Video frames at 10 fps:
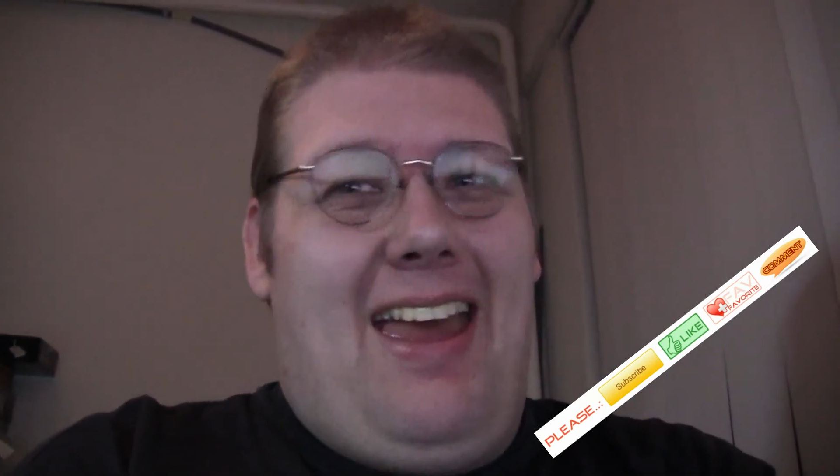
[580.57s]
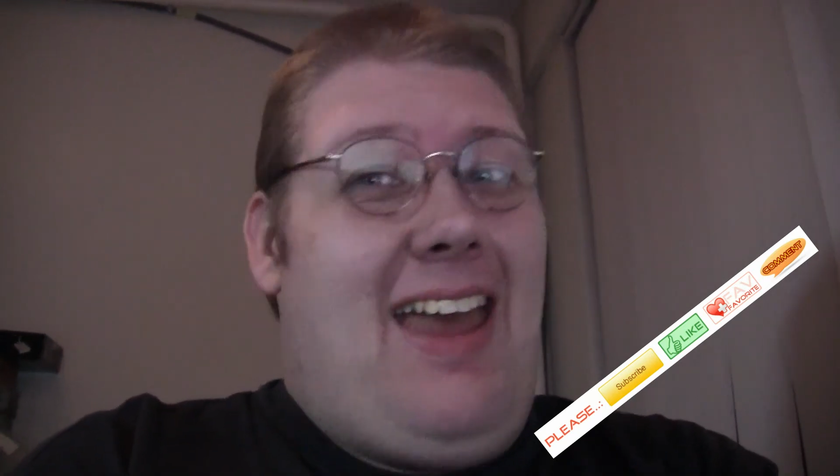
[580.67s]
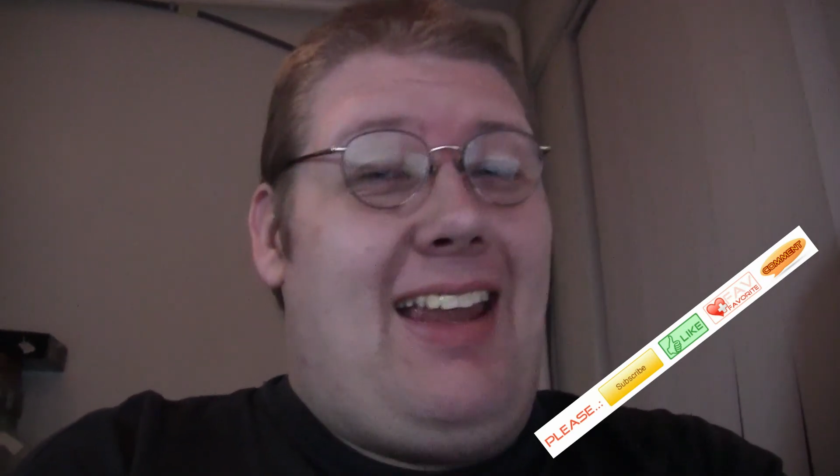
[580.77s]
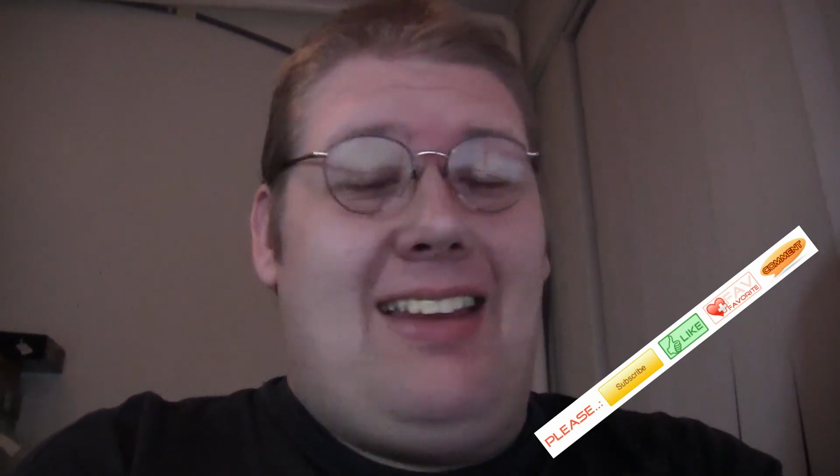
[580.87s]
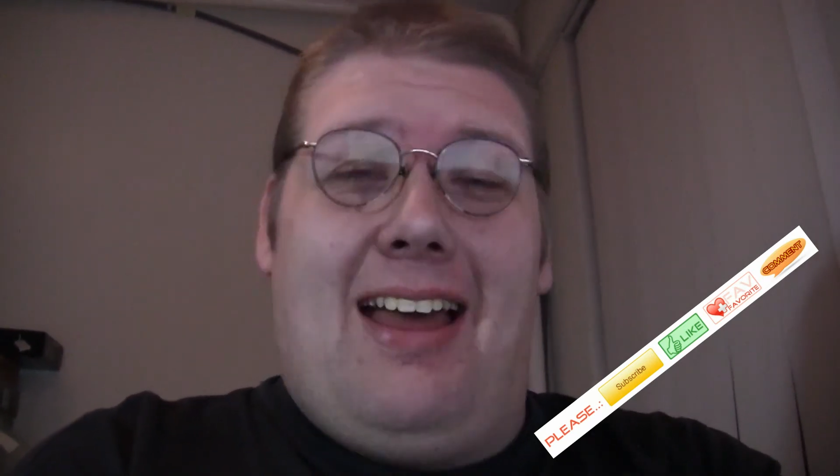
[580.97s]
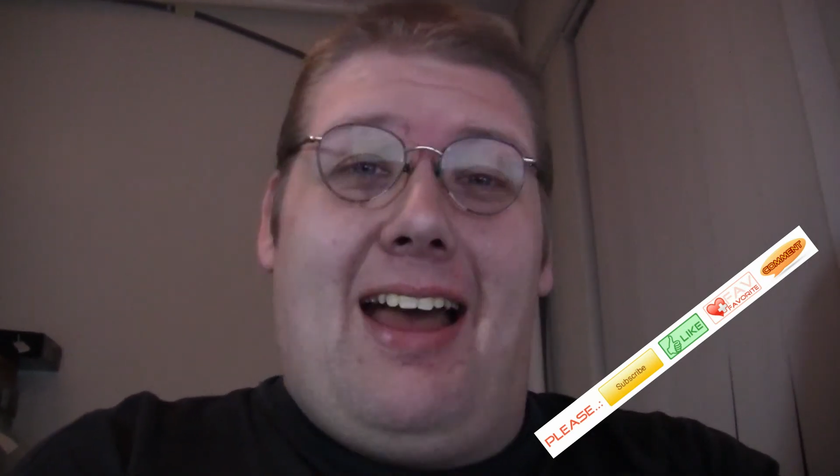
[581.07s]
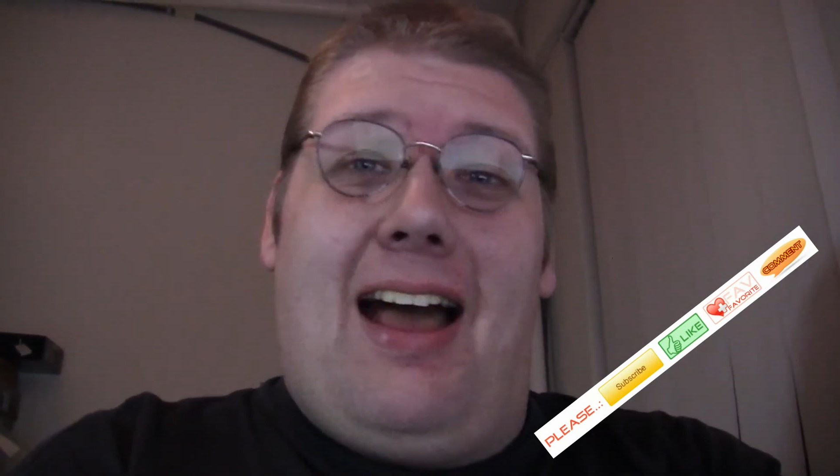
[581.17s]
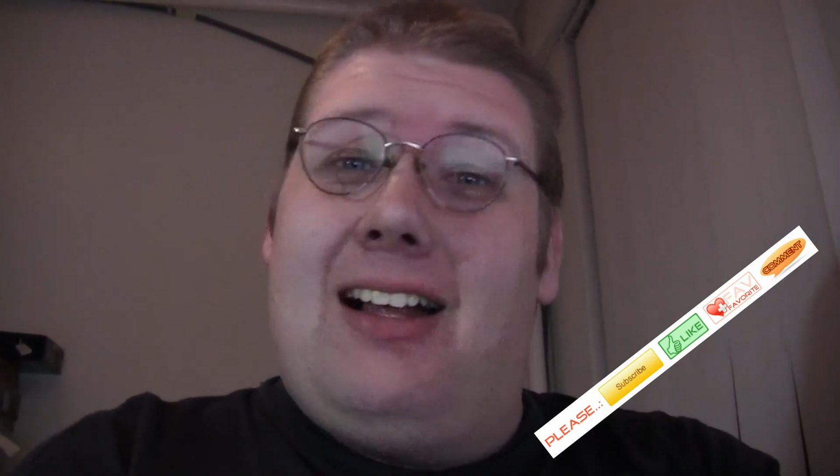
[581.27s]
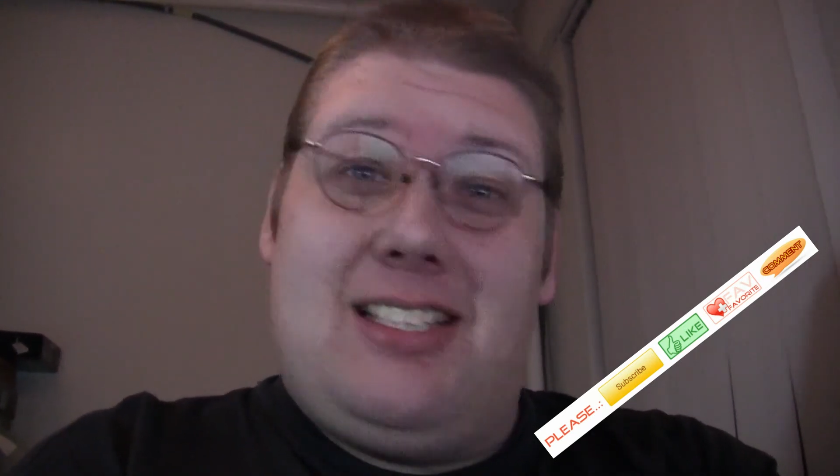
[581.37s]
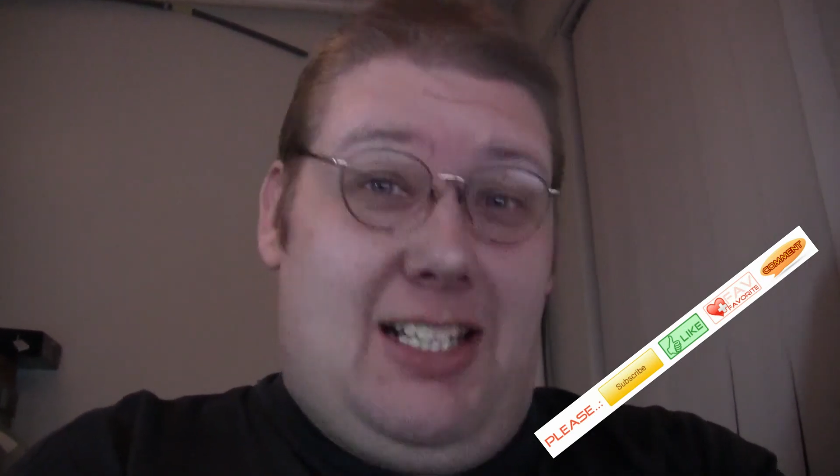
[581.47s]
And
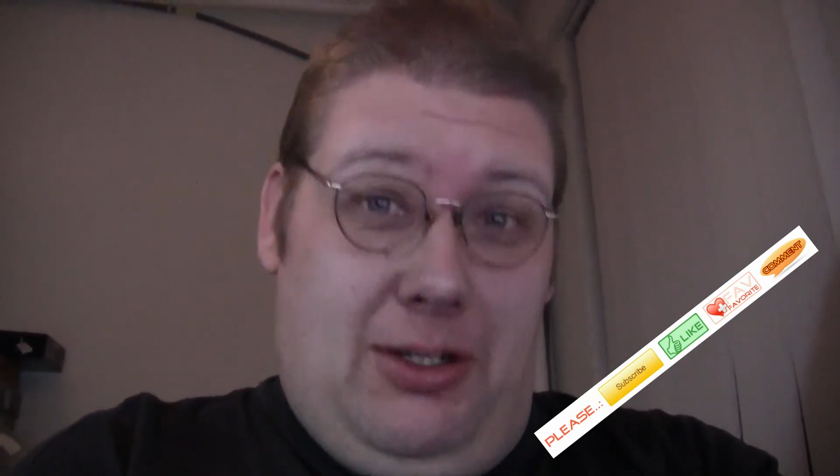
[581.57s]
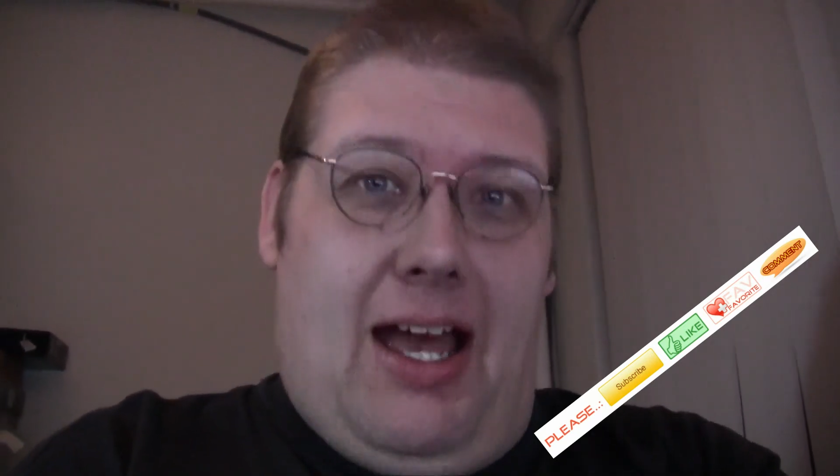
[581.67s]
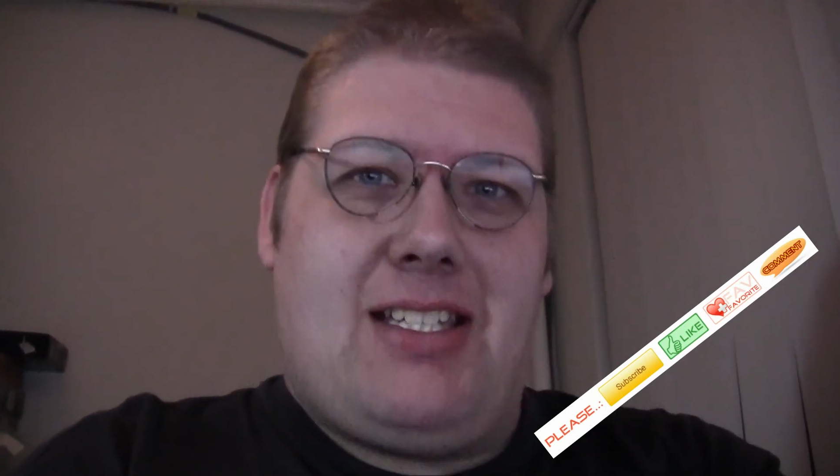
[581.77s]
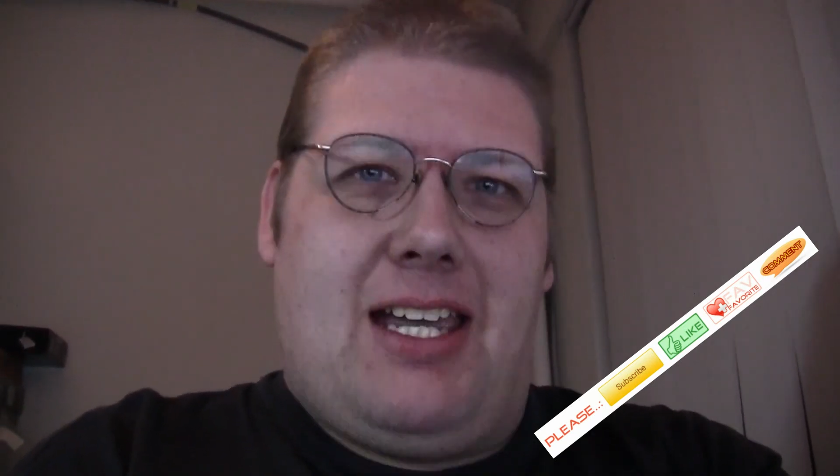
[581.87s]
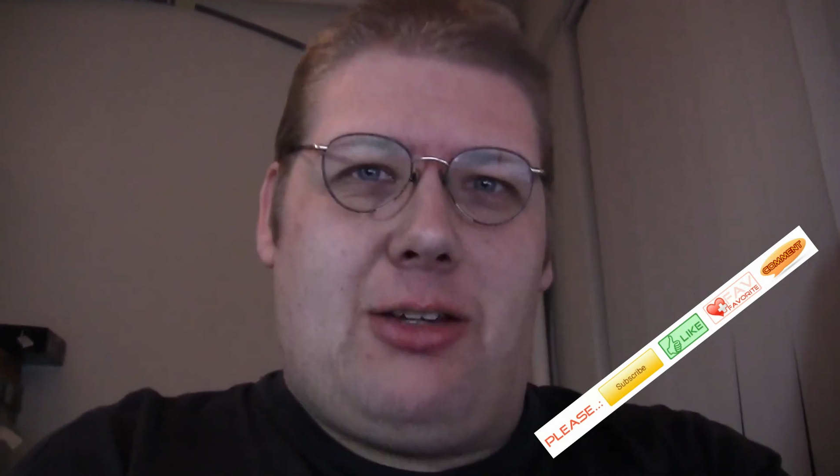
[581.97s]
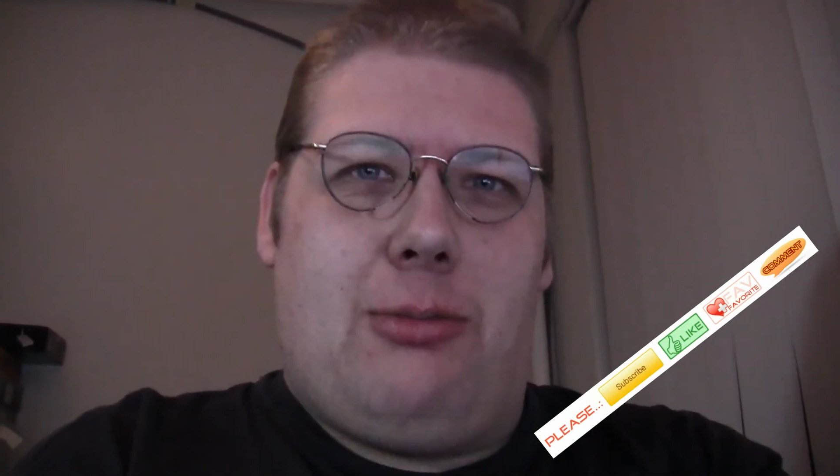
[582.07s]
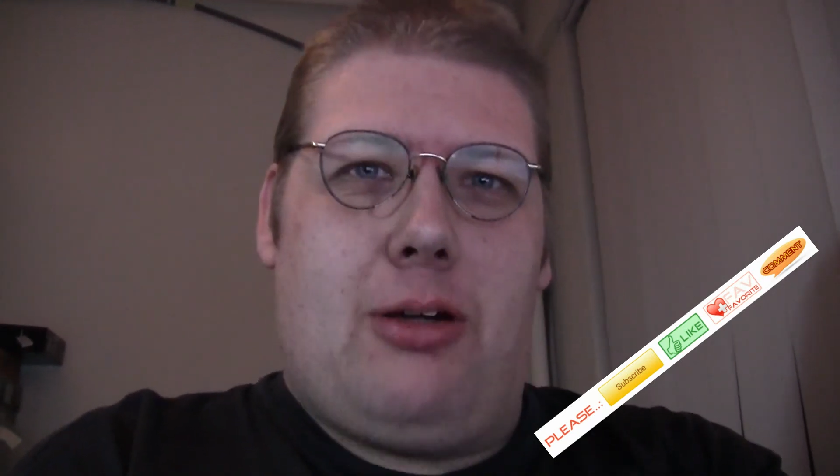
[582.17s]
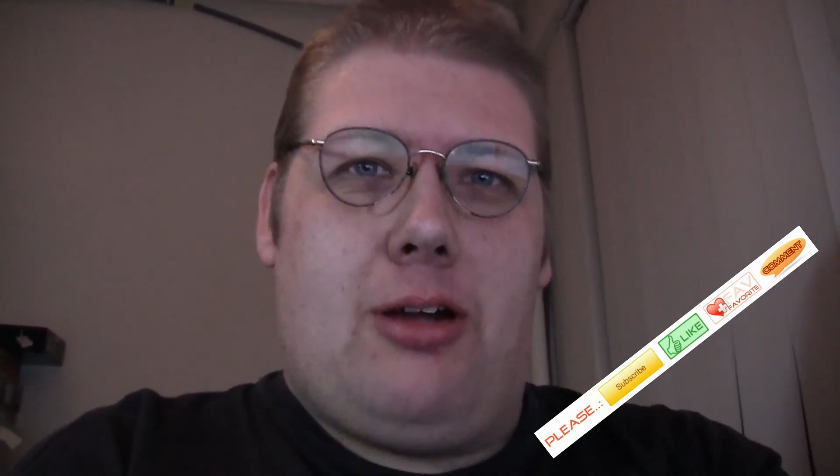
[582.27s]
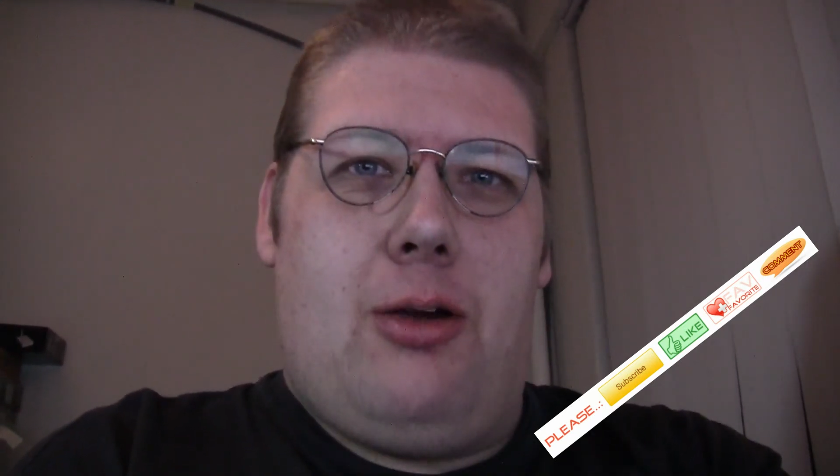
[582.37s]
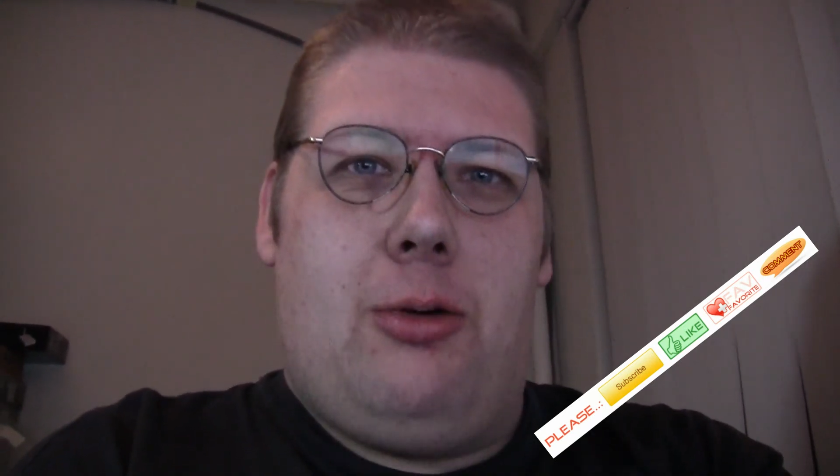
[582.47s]
I'll see you guys again
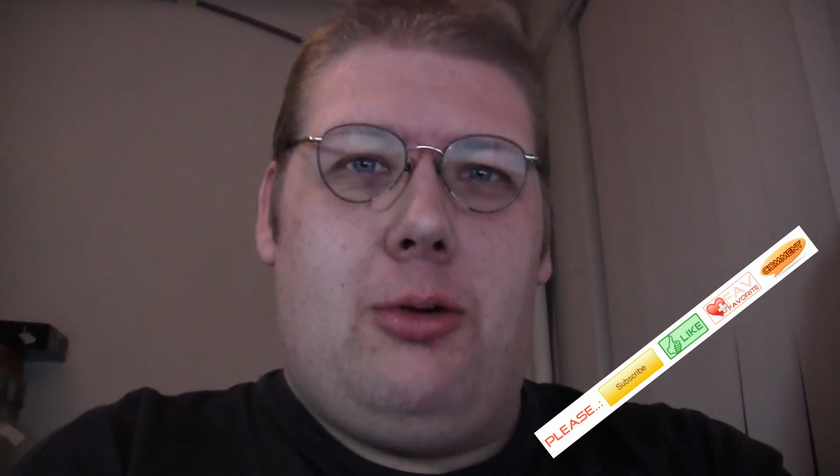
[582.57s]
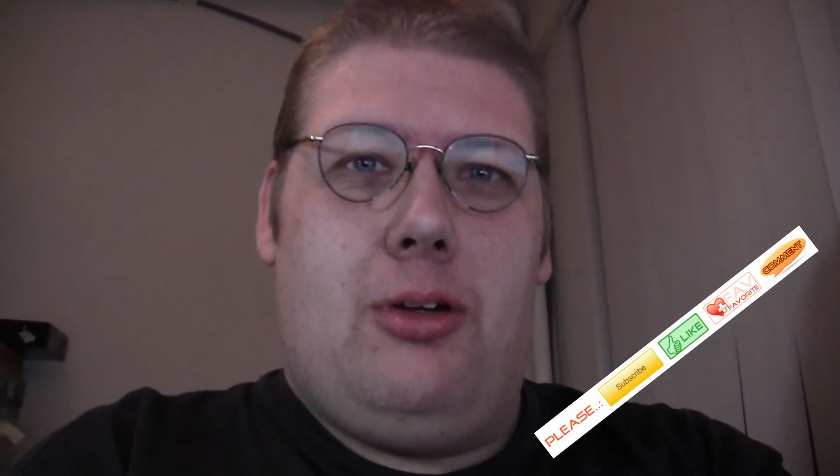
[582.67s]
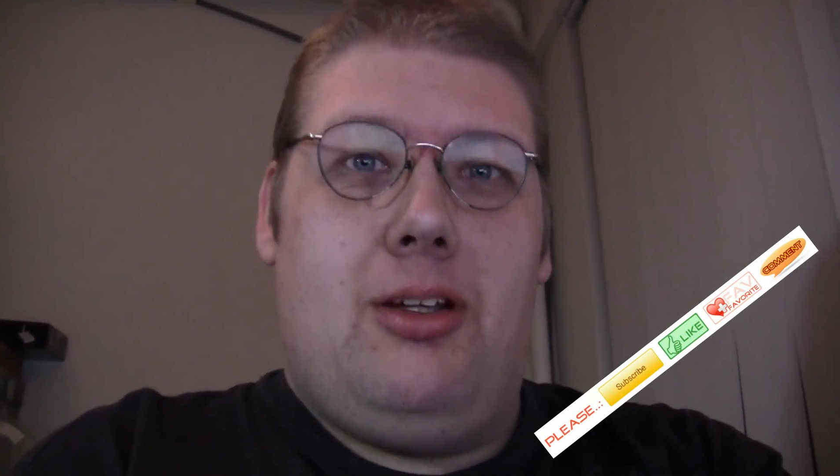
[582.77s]
tomorrow.